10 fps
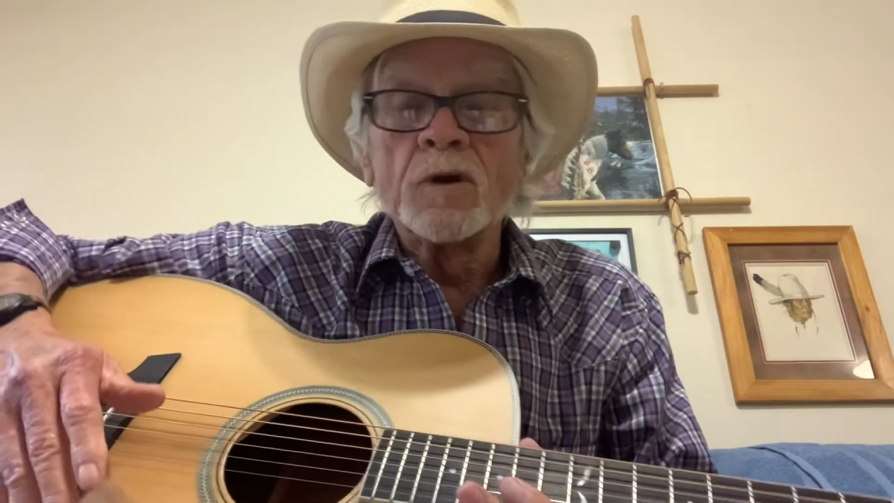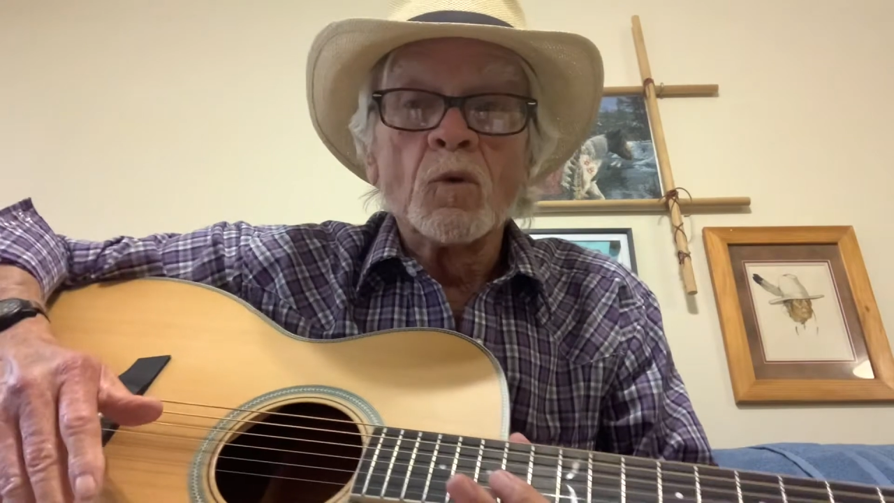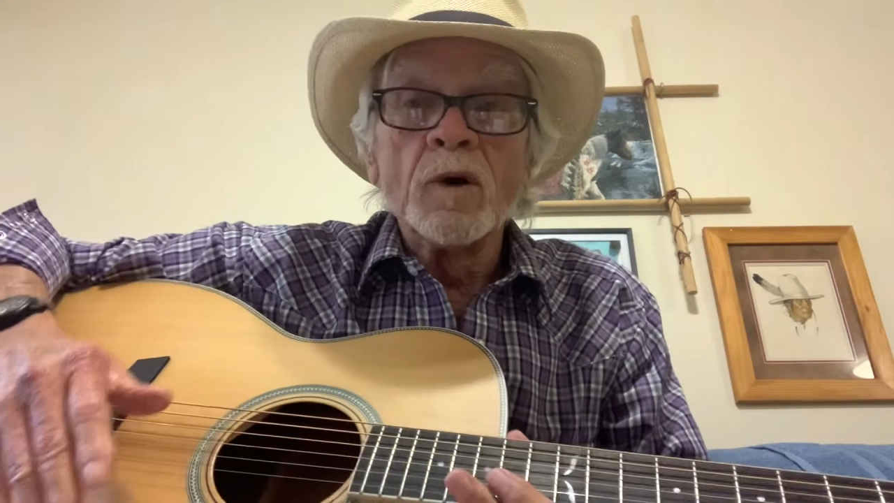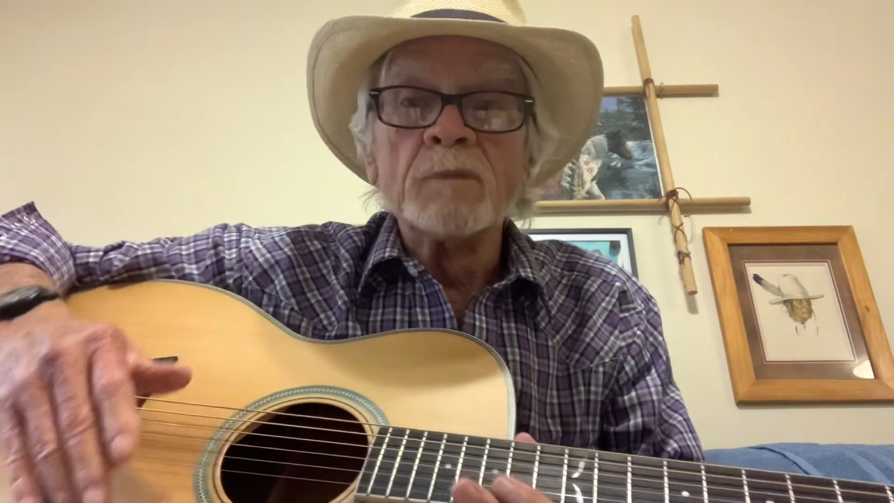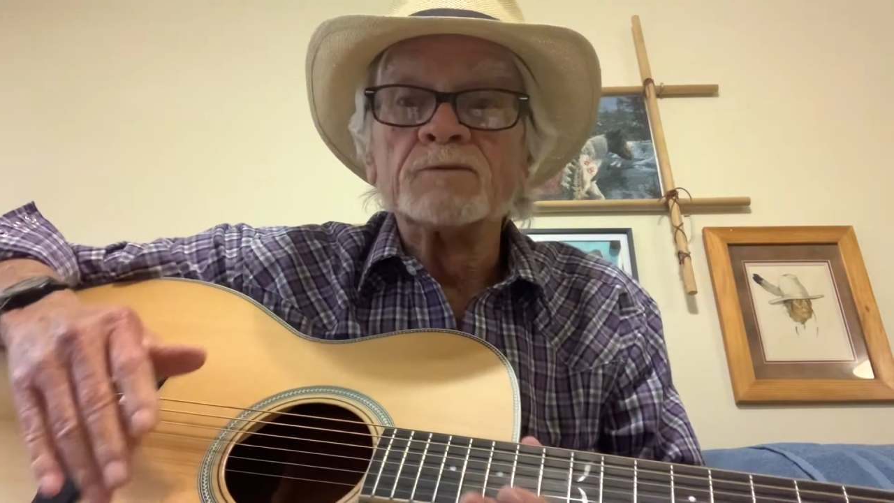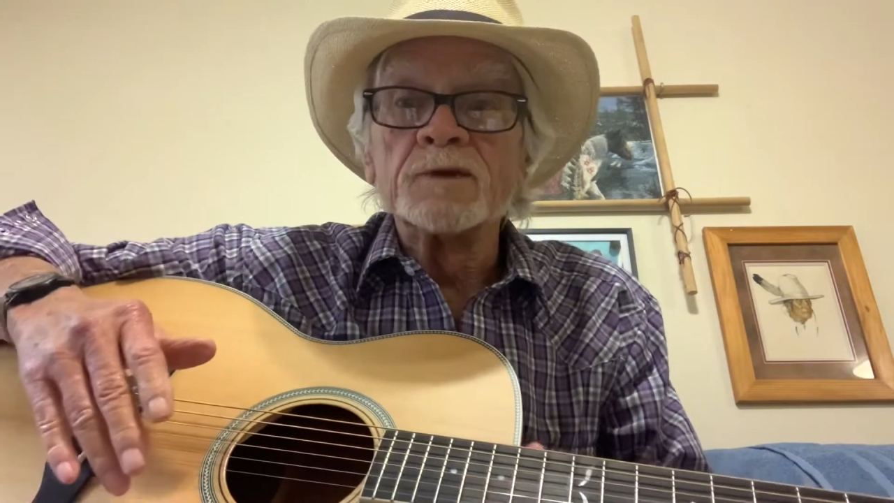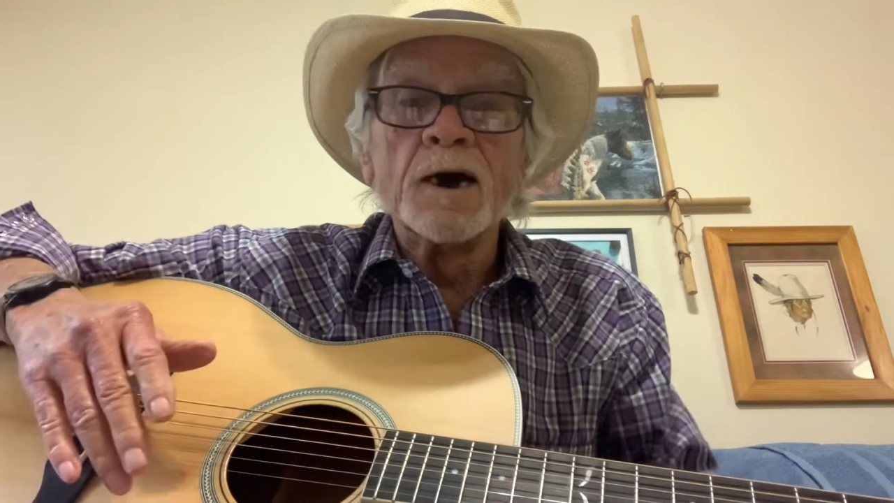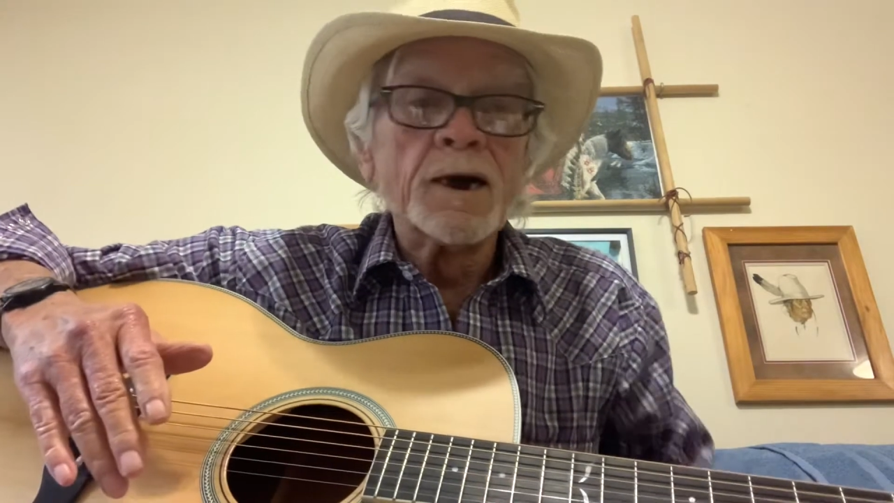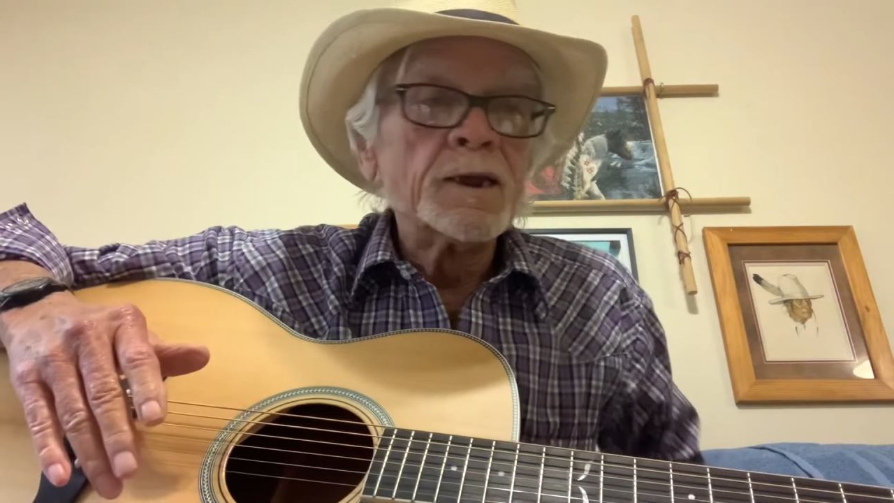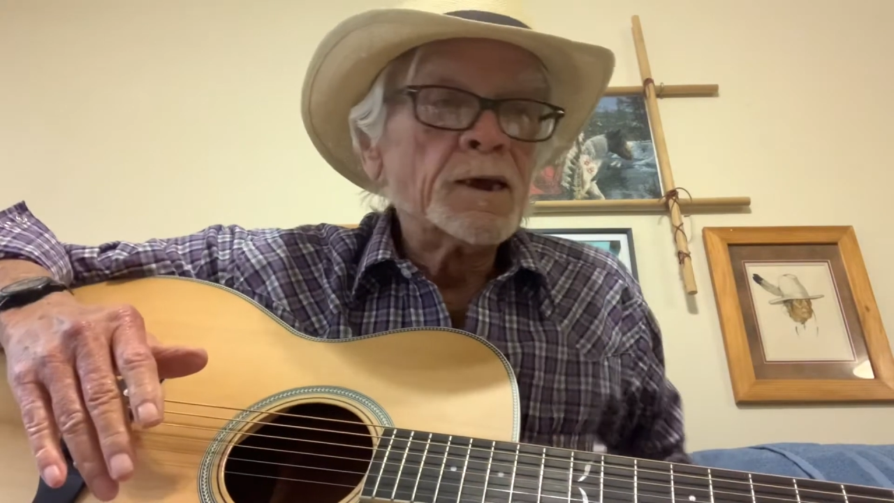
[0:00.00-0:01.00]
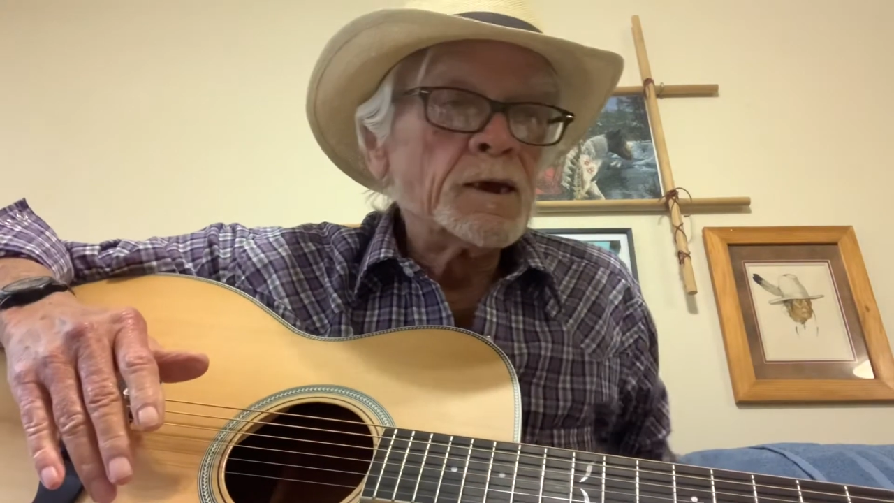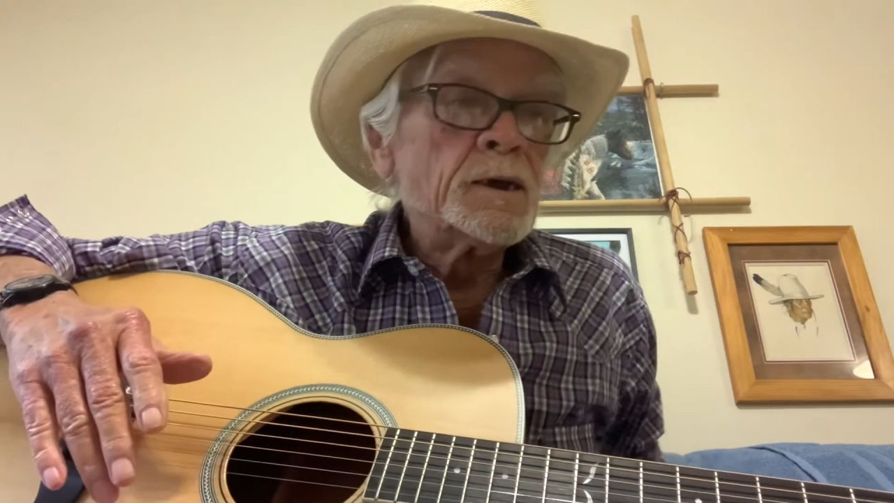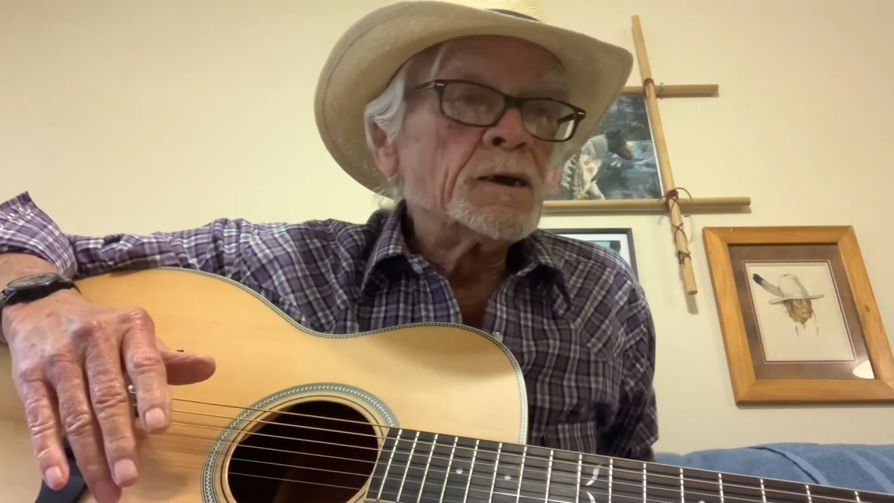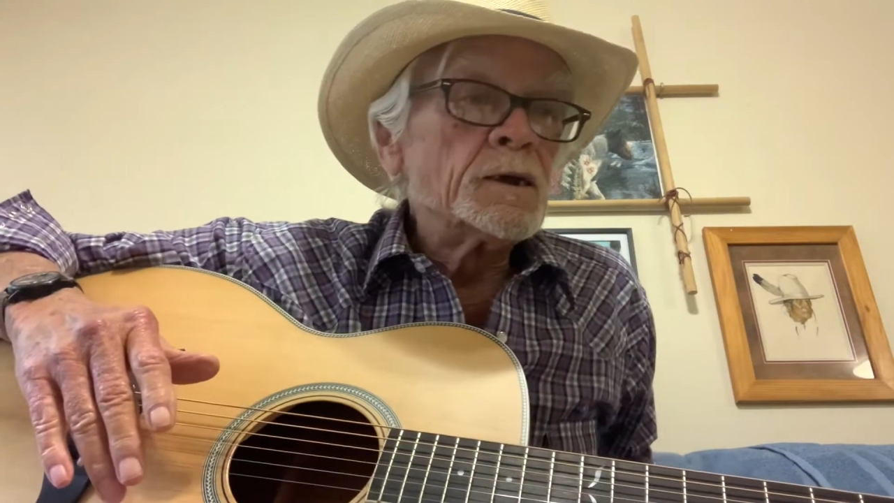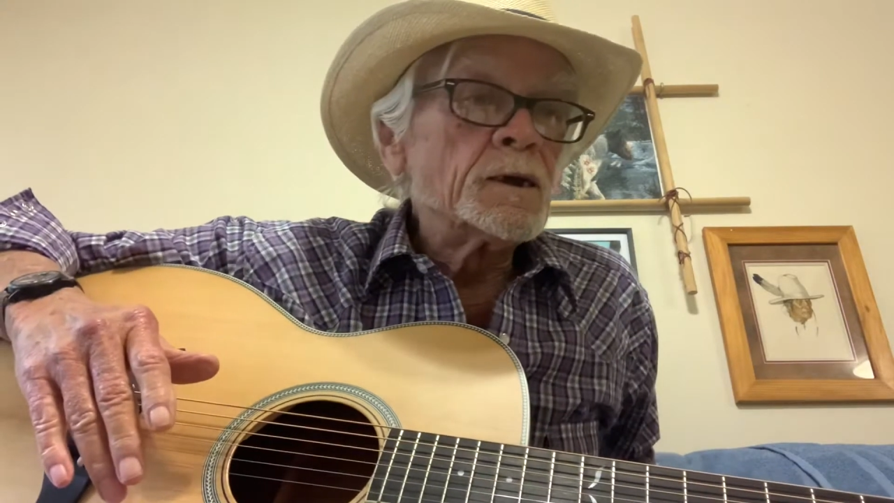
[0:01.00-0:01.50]
website.
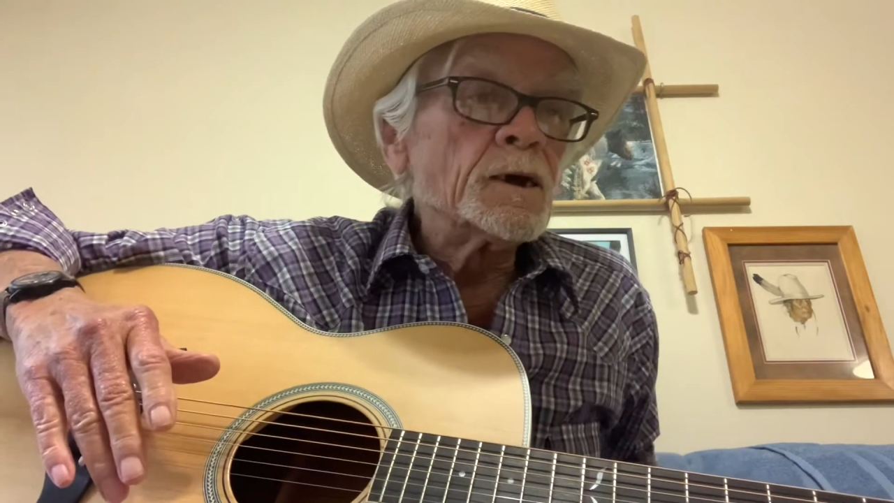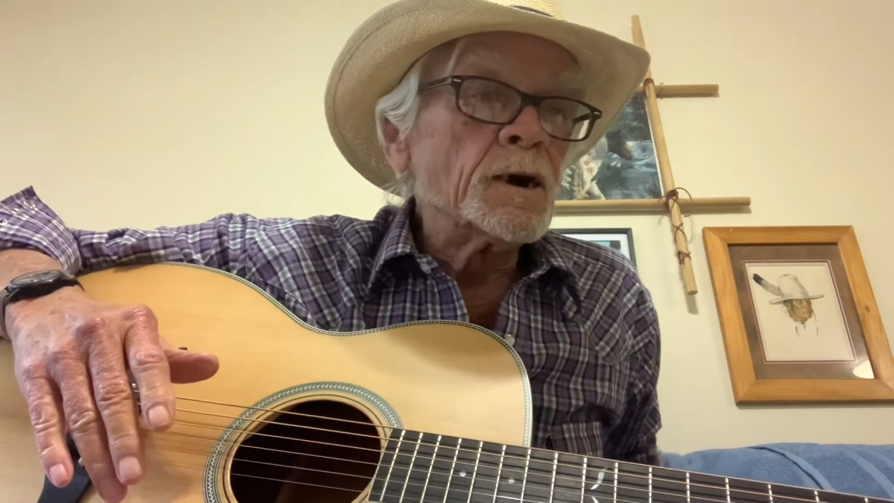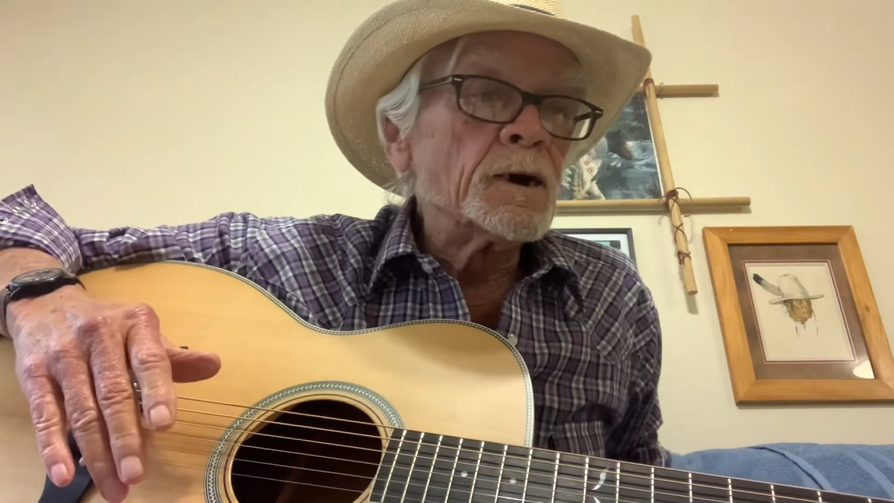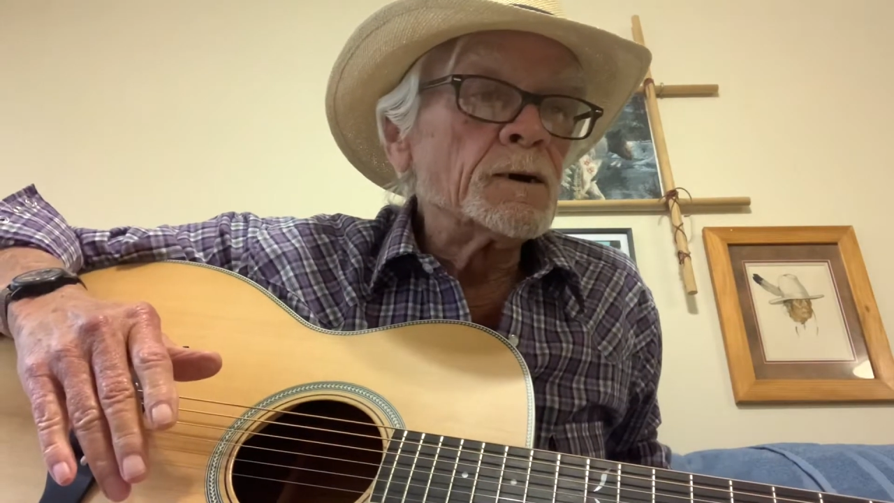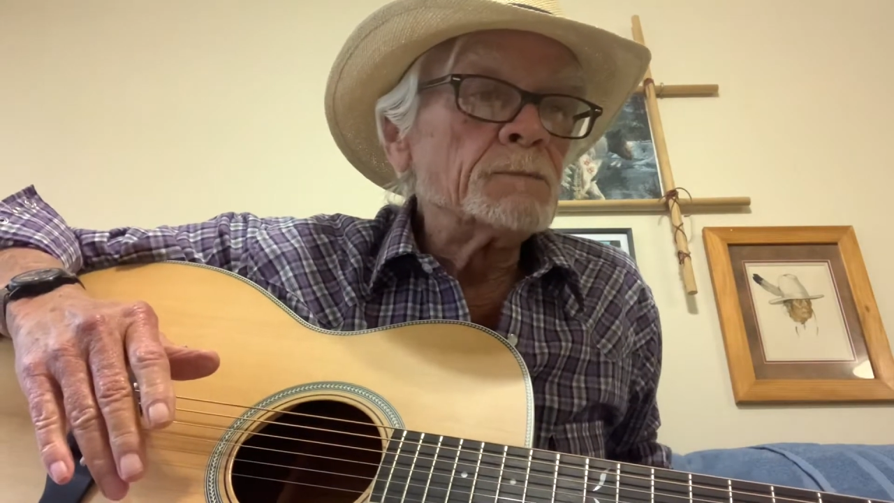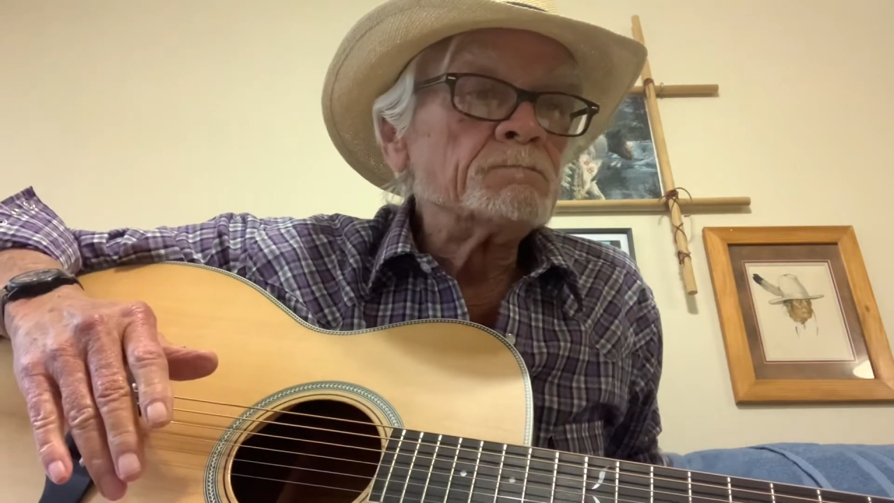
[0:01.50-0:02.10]
Um,